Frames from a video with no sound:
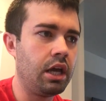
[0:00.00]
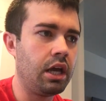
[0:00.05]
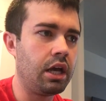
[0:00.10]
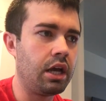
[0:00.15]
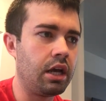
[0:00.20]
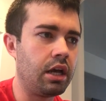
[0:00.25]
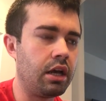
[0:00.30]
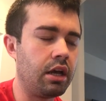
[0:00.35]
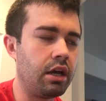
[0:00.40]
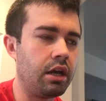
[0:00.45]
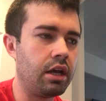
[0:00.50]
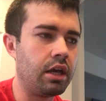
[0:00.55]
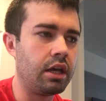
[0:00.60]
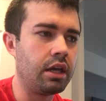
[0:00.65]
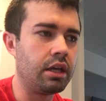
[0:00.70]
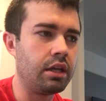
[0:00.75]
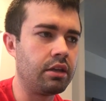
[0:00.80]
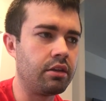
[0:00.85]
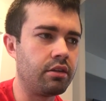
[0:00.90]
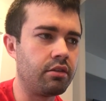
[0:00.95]

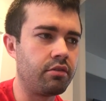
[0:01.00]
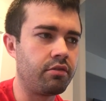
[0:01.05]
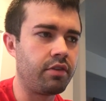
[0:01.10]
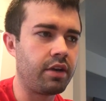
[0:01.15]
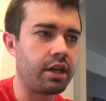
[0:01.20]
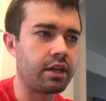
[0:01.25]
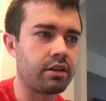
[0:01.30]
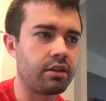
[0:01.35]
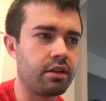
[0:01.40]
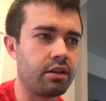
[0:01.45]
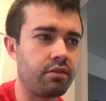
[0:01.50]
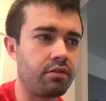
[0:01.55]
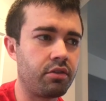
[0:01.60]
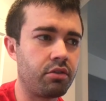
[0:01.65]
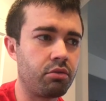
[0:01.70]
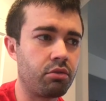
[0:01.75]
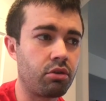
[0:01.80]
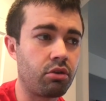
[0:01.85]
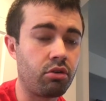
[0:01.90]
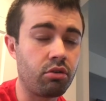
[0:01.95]
In the fact that if
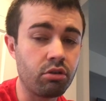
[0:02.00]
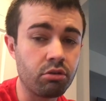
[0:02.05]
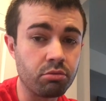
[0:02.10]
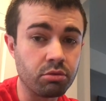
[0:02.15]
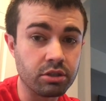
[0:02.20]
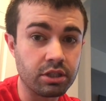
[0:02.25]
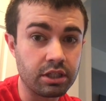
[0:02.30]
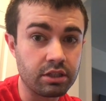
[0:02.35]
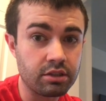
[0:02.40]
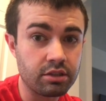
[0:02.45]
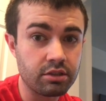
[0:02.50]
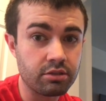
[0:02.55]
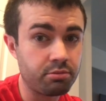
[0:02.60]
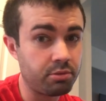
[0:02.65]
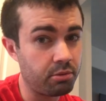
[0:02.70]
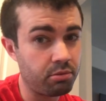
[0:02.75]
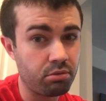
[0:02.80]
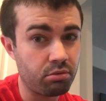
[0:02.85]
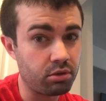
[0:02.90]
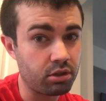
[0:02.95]
you were a horrible dentist,
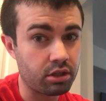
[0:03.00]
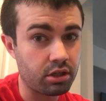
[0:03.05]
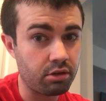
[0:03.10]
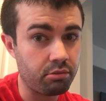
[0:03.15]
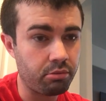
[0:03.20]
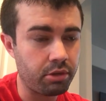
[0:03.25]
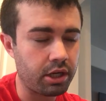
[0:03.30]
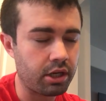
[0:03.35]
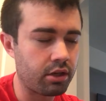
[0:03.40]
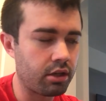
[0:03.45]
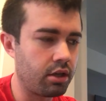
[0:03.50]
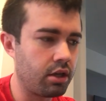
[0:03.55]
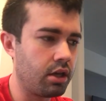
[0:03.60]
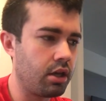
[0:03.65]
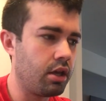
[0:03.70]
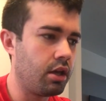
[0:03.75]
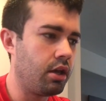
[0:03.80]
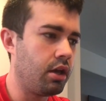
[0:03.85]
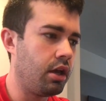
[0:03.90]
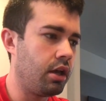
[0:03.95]
people wouldn't come back
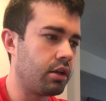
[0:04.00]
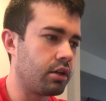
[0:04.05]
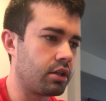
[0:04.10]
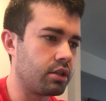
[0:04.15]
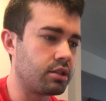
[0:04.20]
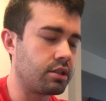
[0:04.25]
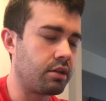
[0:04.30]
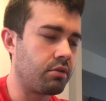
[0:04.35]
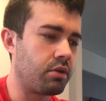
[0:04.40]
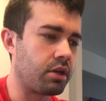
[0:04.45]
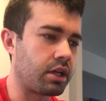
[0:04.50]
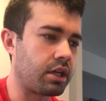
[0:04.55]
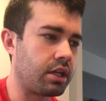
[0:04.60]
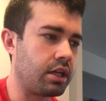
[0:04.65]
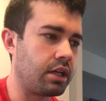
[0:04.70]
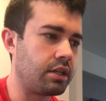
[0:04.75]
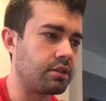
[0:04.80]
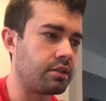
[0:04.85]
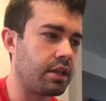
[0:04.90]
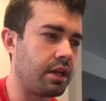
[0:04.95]
because they
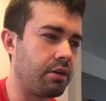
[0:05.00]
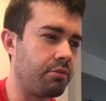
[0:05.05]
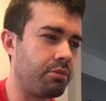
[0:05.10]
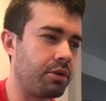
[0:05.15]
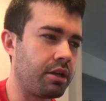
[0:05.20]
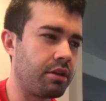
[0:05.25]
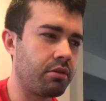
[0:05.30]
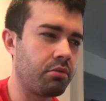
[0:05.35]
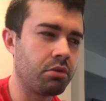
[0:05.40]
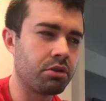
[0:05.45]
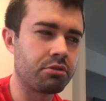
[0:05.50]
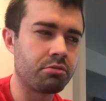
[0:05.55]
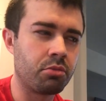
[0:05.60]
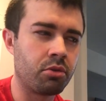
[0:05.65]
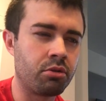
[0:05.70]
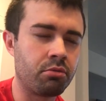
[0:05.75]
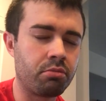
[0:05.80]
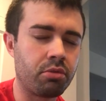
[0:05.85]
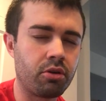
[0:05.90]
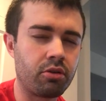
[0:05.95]
recognize that. But I think what's
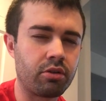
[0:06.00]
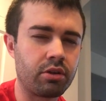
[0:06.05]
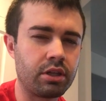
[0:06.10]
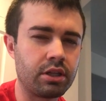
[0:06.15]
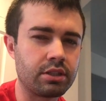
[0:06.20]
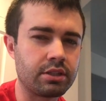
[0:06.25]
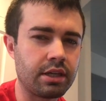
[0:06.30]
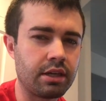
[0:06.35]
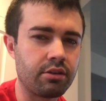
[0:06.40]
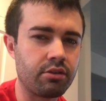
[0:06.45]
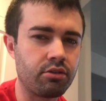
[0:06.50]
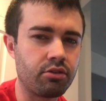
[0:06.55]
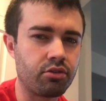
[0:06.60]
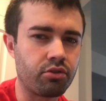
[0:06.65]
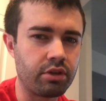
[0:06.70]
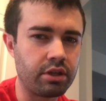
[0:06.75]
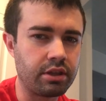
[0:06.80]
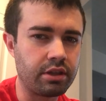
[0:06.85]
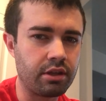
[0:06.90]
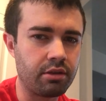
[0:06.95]
more important is how you
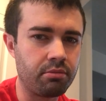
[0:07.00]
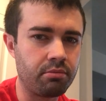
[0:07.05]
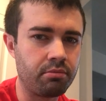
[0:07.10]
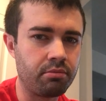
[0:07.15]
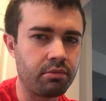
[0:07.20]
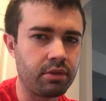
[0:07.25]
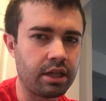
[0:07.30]
treat them.